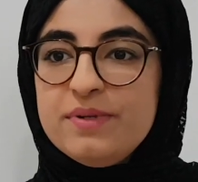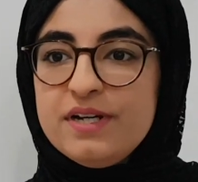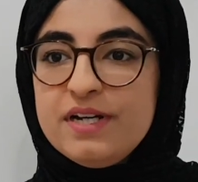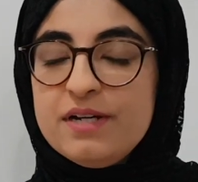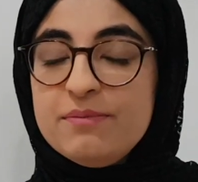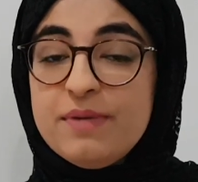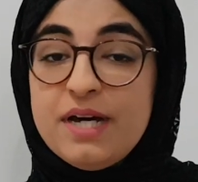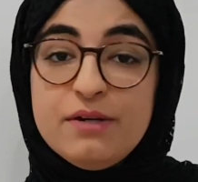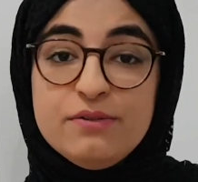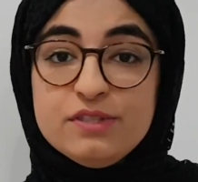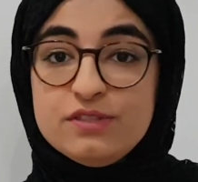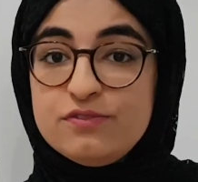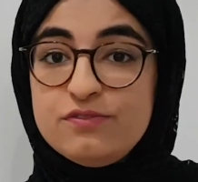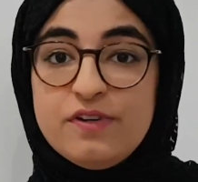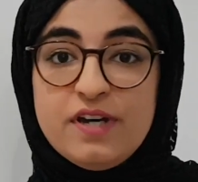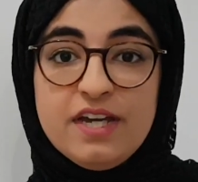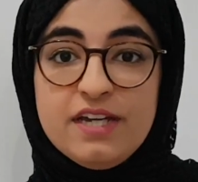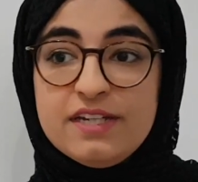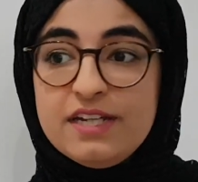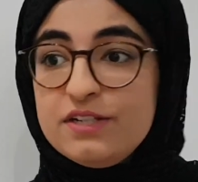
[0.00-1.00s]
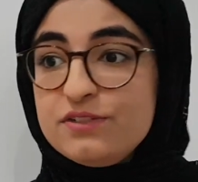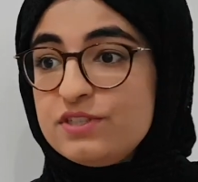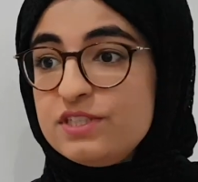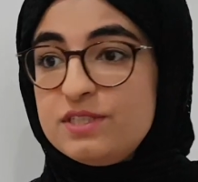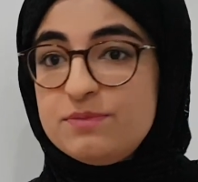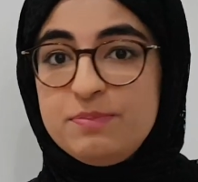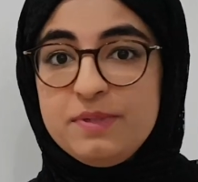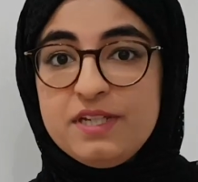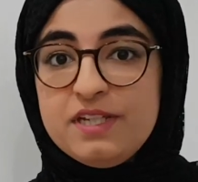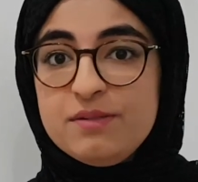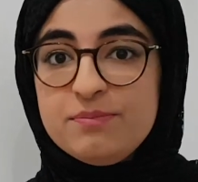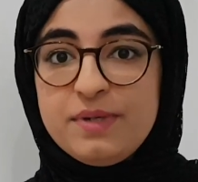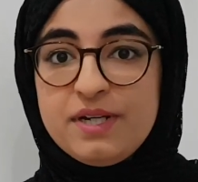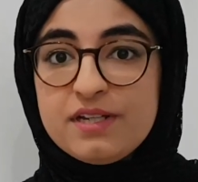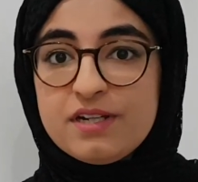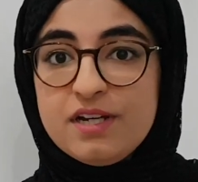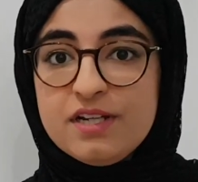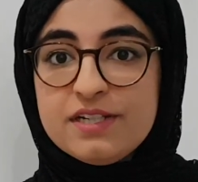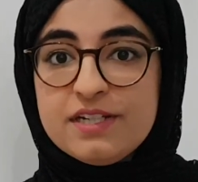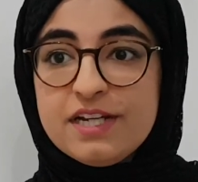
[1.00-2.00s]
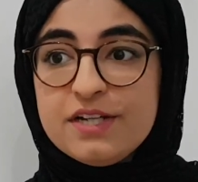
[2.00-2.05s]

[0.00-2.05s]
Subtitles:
I was fine. I was just speaking Bahrani.